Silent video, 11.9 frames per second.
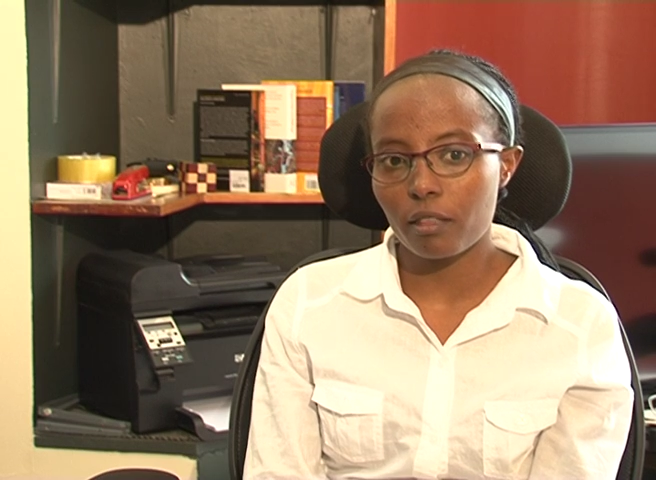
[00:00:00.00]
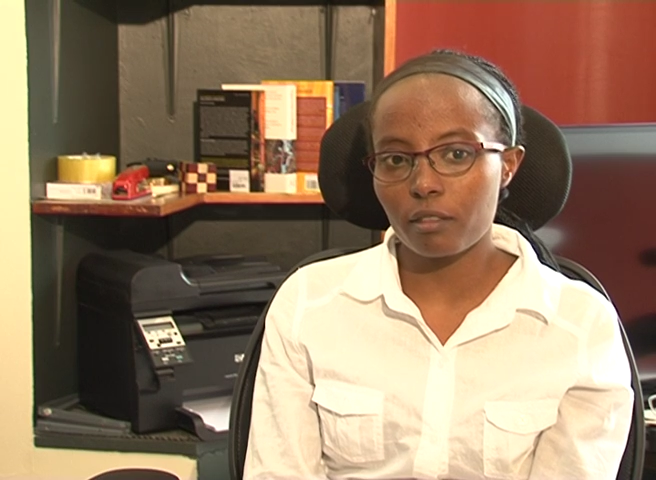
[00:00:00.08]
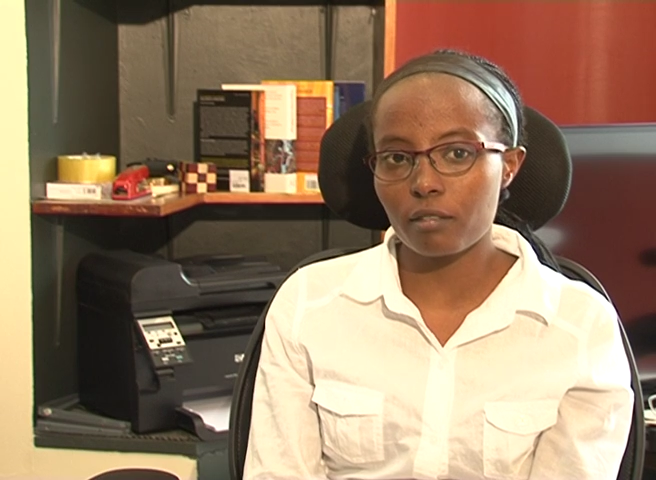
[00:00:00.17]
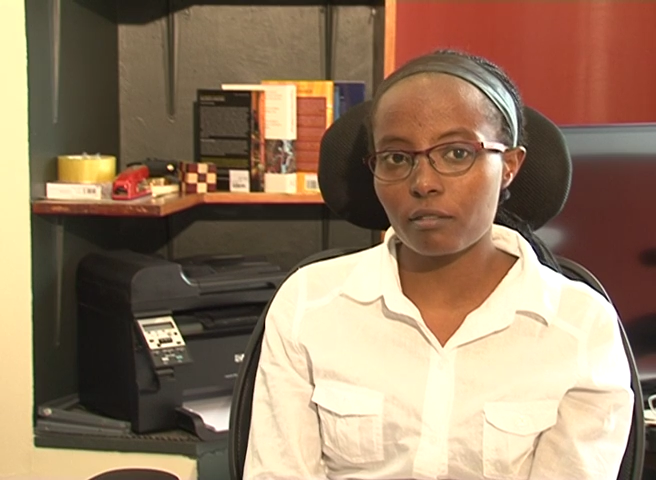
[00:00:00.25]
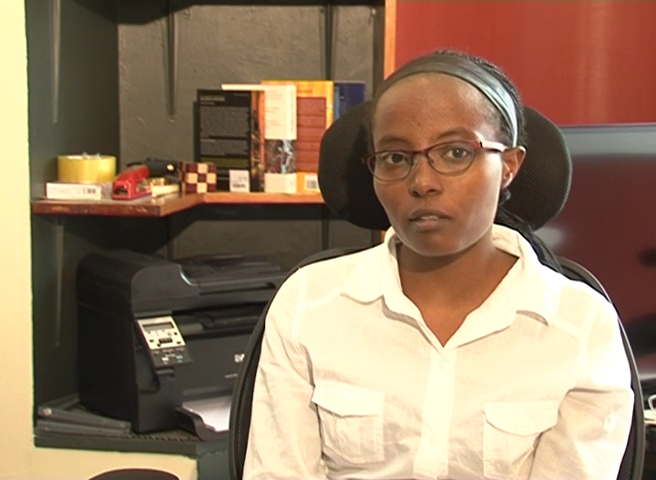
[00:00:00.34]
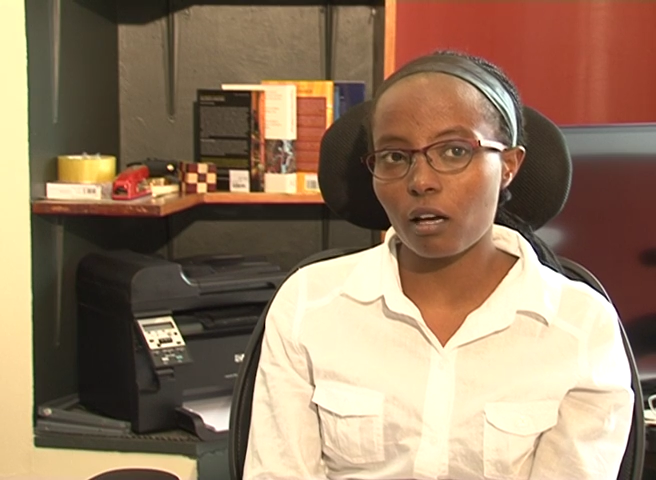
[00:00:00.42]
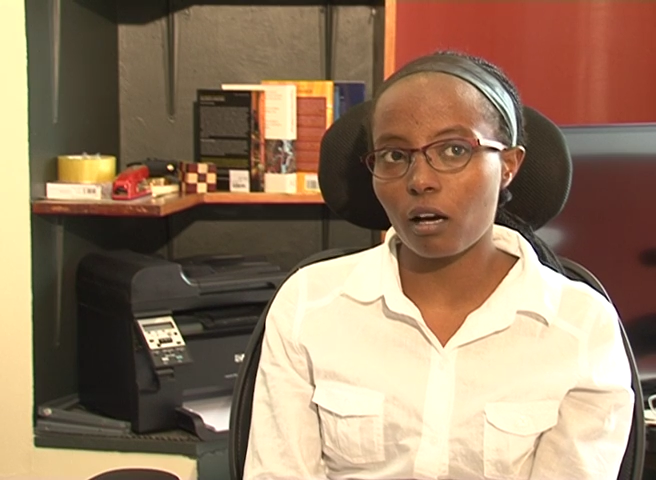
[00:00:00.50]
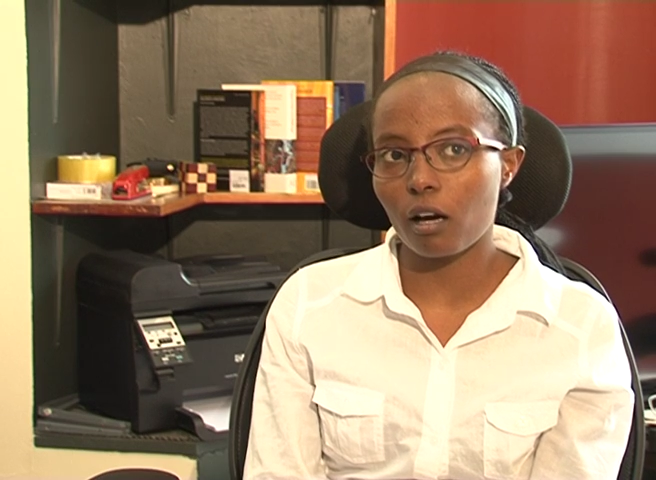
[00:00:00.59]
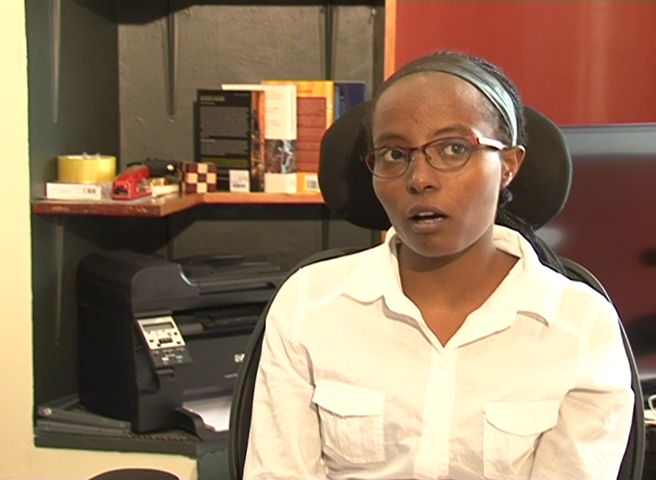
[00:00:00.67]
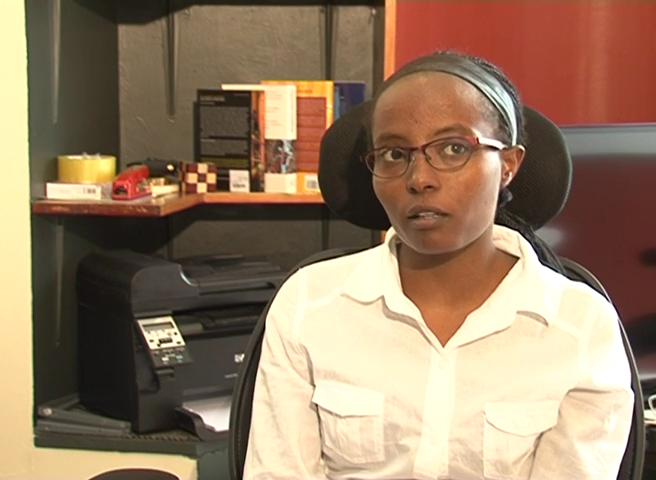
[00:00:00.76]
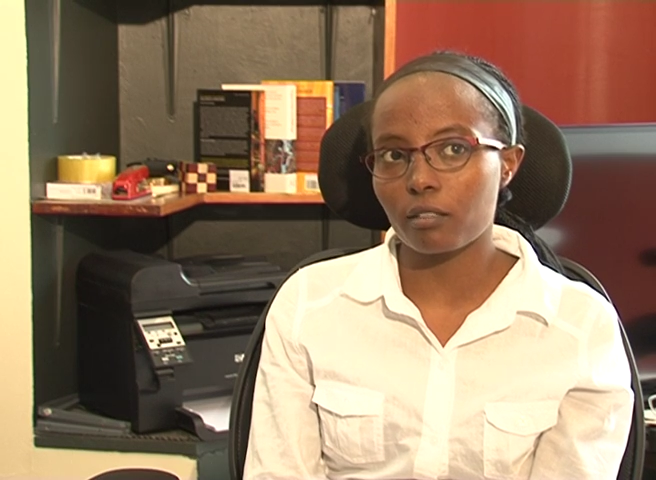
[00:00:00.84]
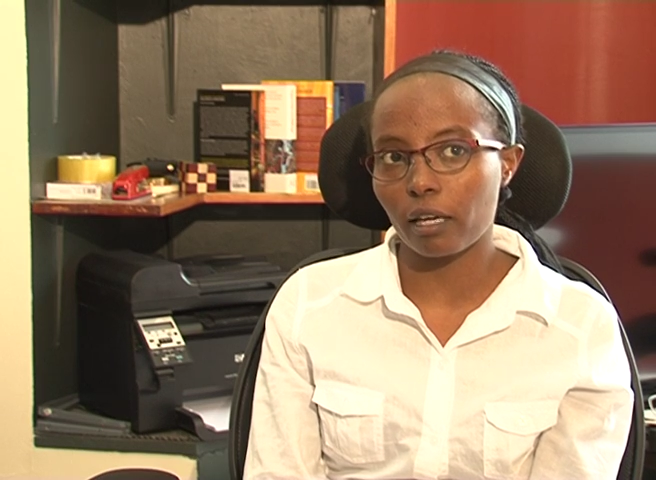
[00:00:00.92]
This
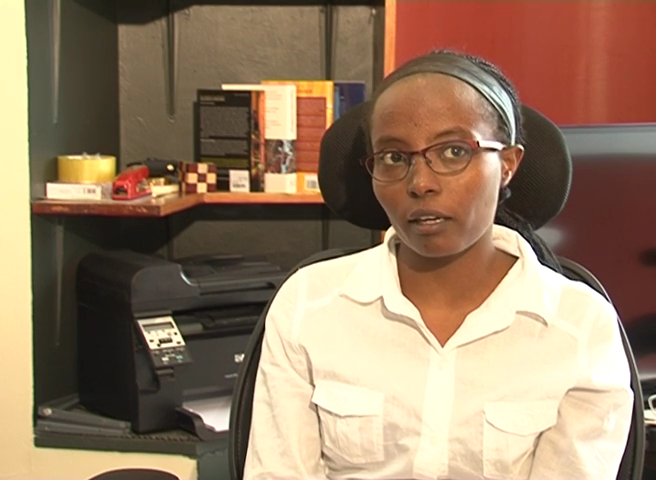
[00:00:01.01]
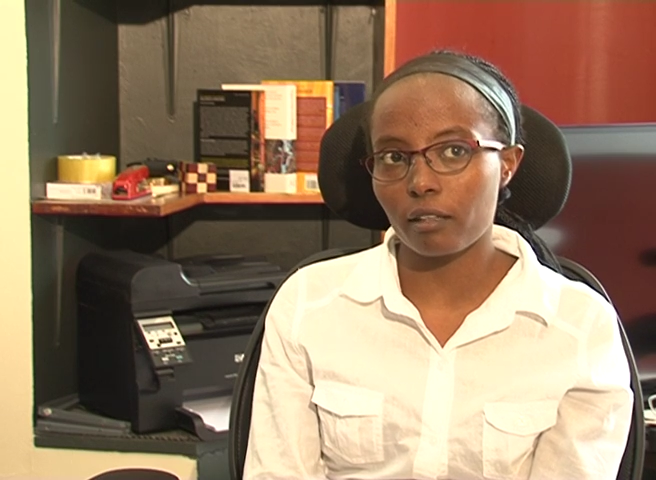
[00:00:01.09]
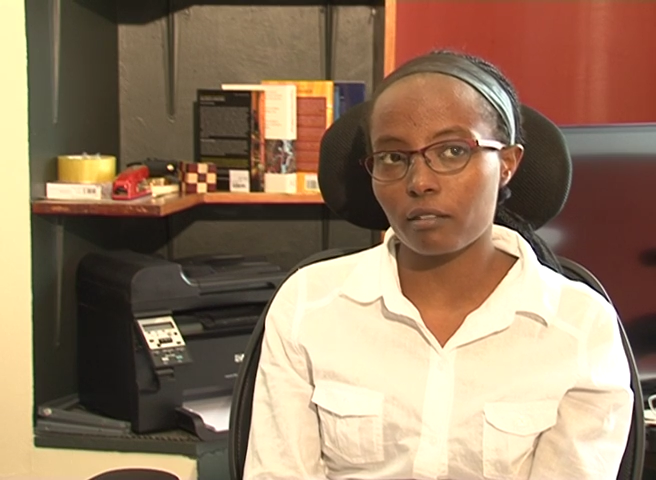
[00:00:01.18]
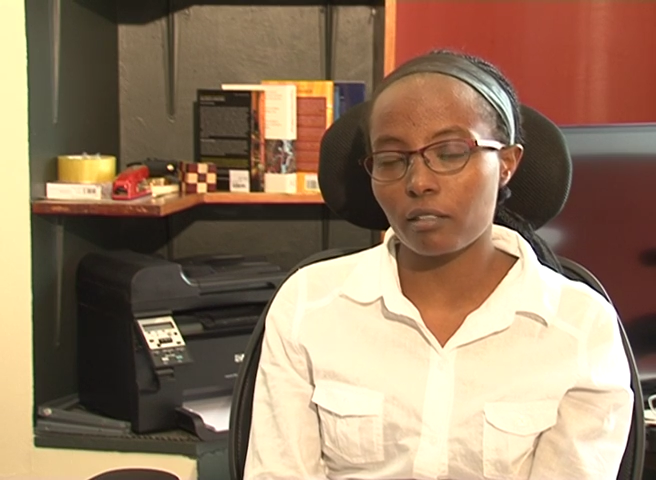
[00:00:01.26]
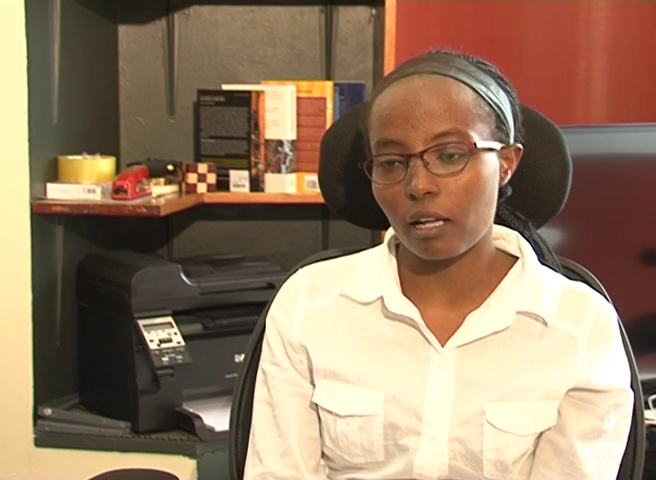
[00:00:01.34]
targets